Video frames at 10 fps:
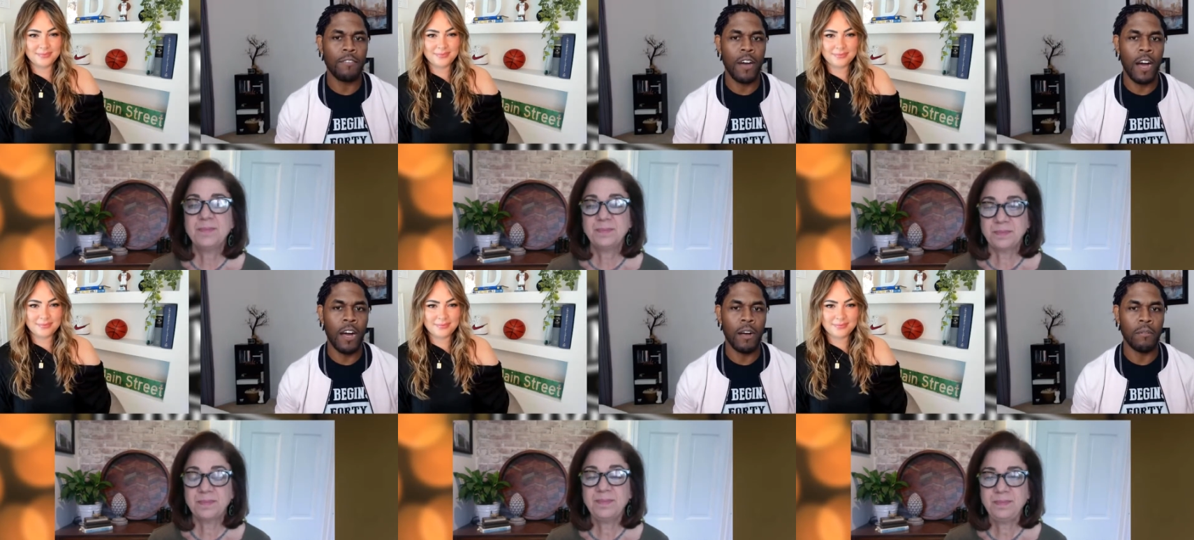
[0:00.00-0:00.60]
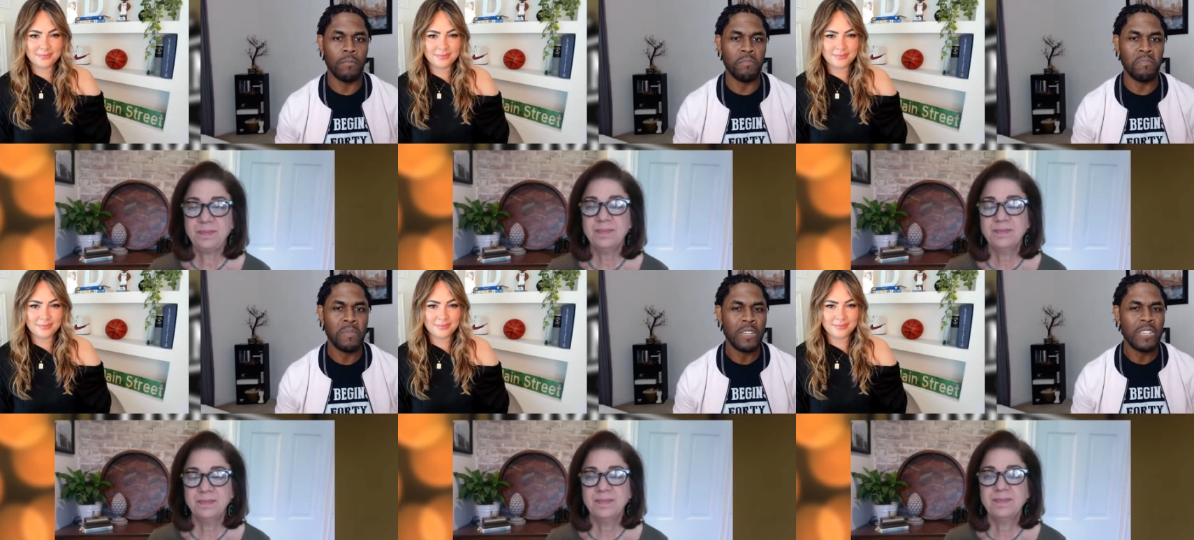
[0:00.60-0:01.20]
Speaker 1: Um,
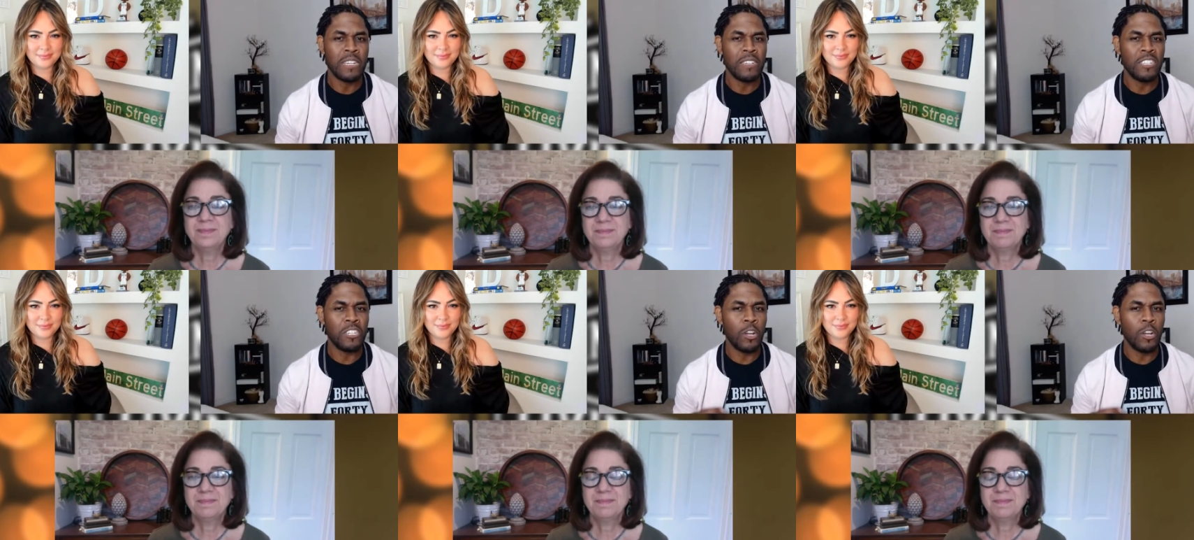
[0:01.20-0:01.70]
you